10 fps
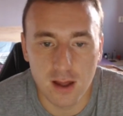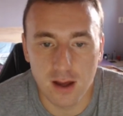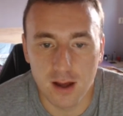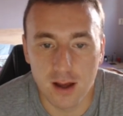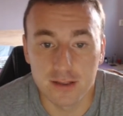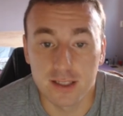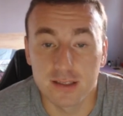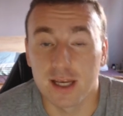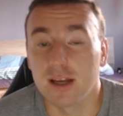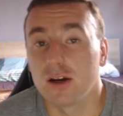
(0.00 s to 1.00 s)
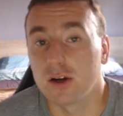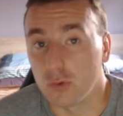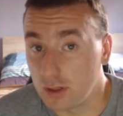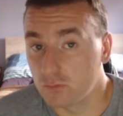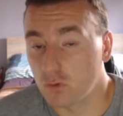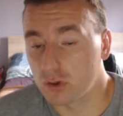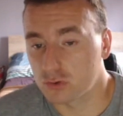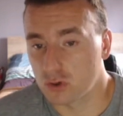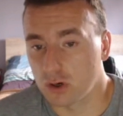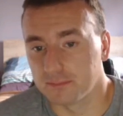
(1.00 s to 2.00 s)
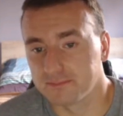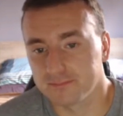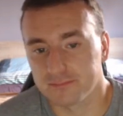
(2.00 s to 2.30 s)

that they agreed for a draw.